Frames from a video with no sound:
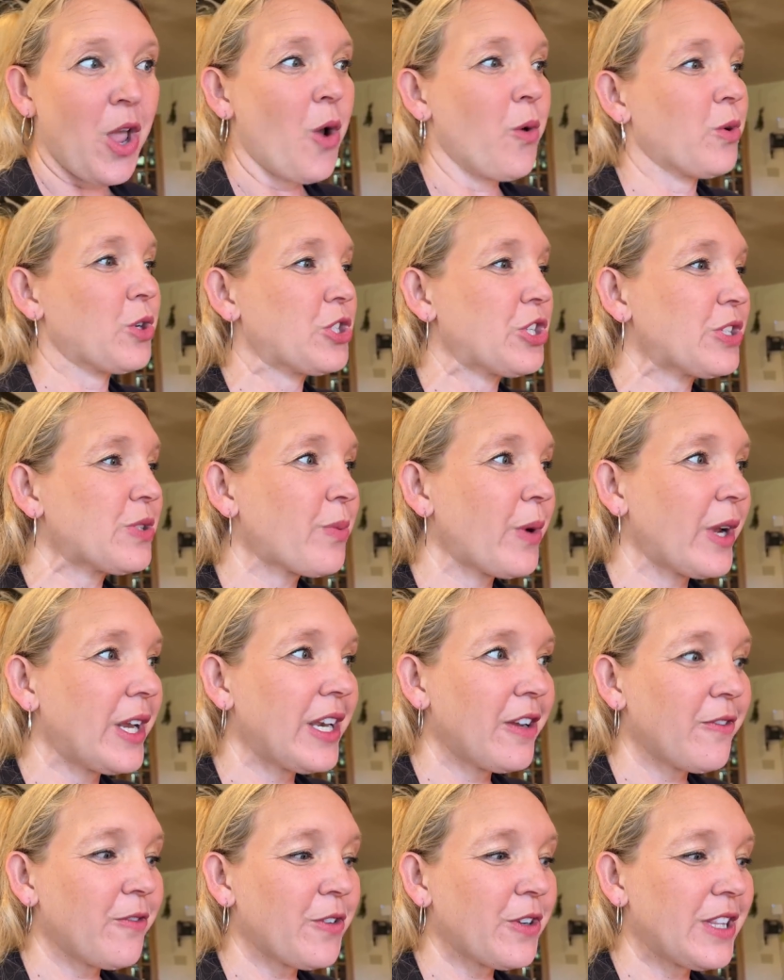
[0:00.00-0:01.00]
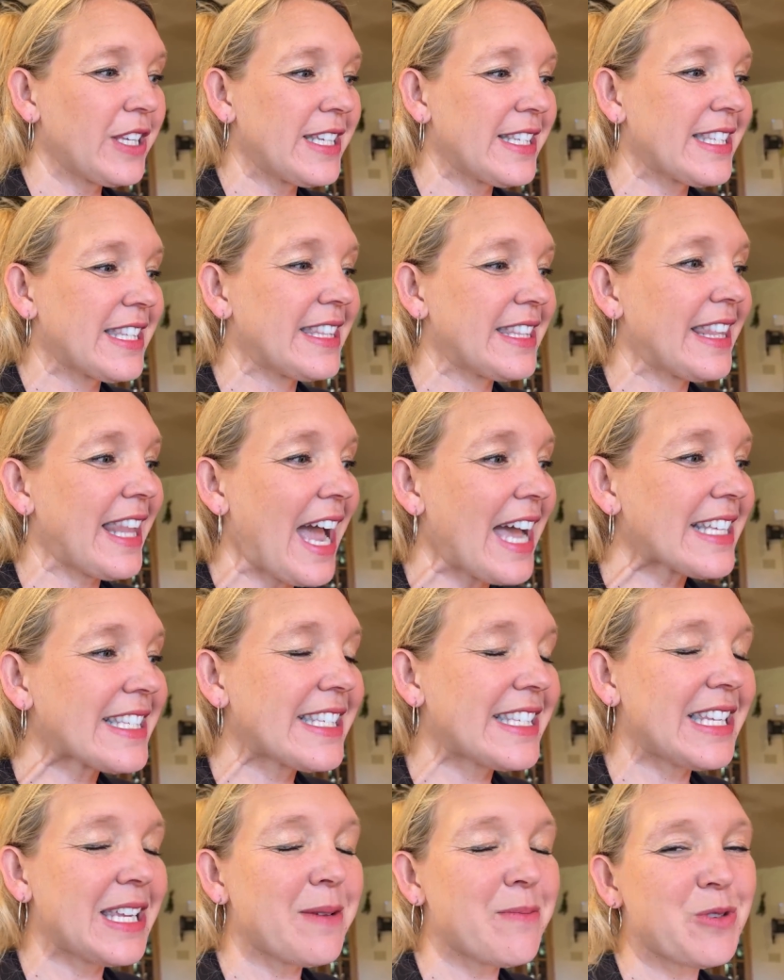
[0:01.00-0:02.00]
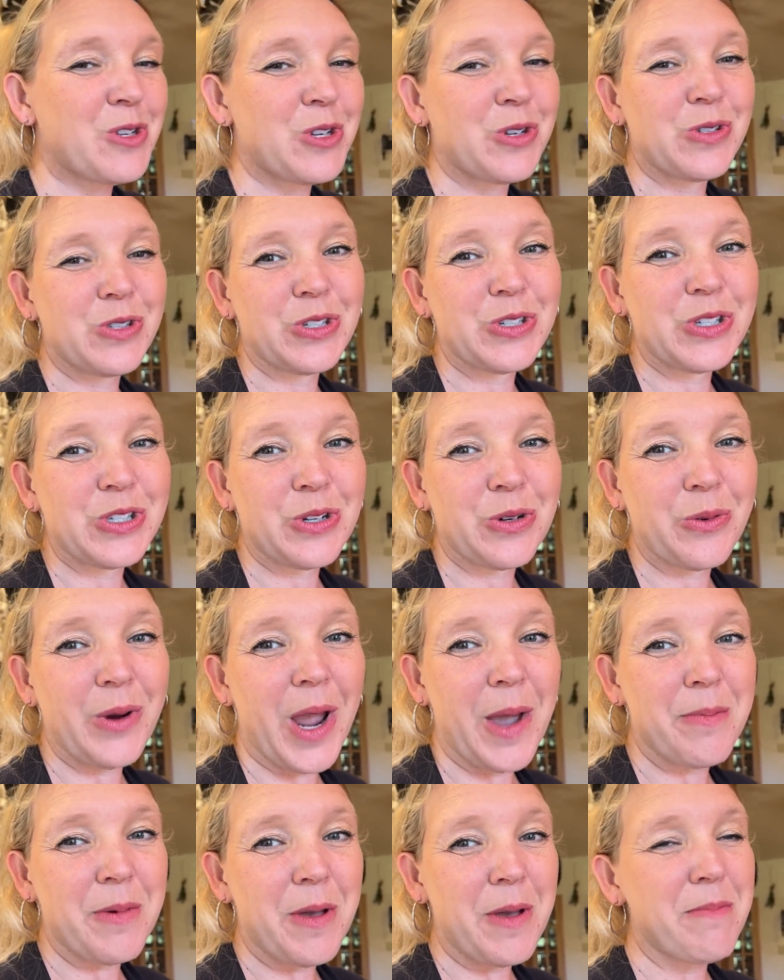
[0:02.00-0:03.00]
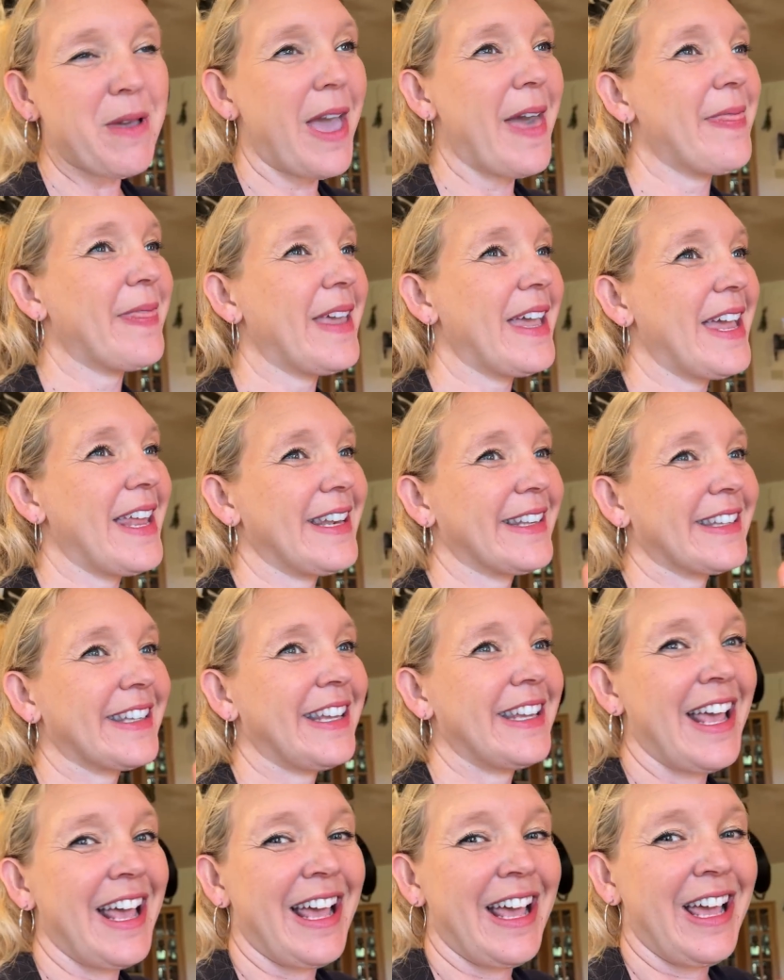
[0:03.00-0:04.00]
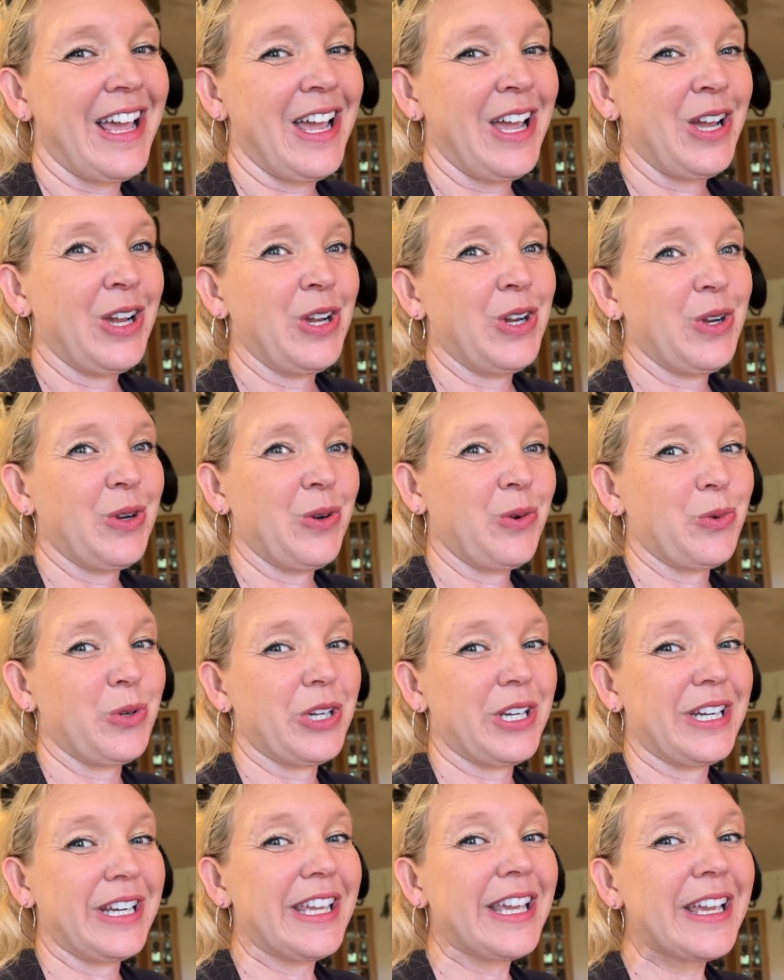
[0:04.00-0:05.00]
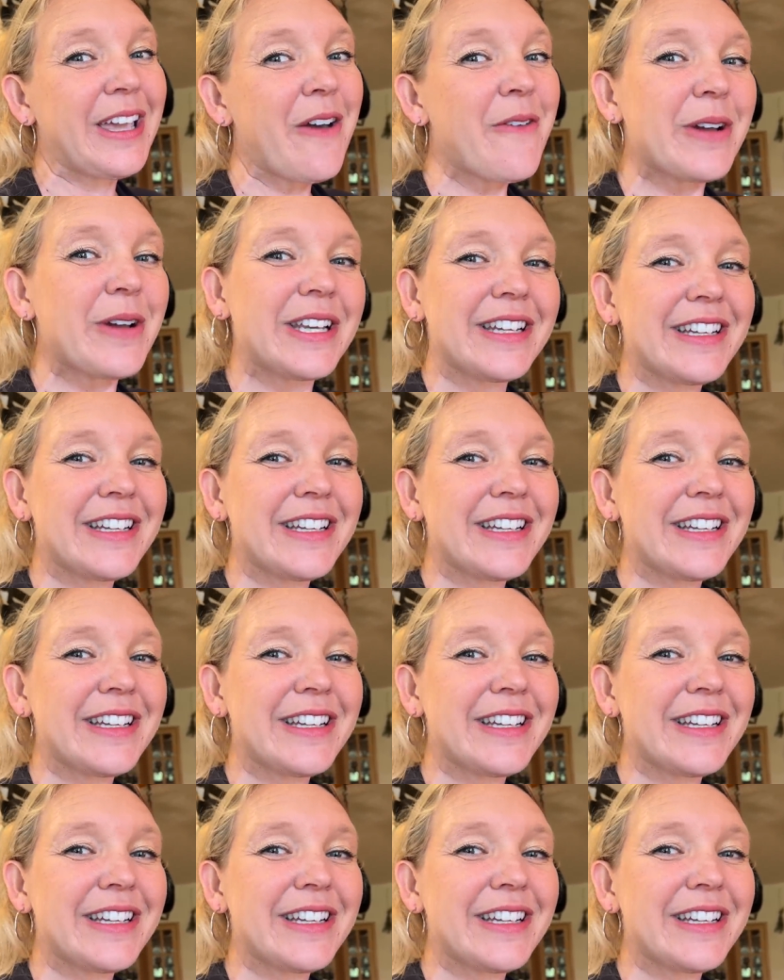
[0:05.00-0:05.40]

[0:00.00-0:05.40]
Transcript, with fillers: We're just waiting for these last steam juicers to wrap up, and then we're gonna get going.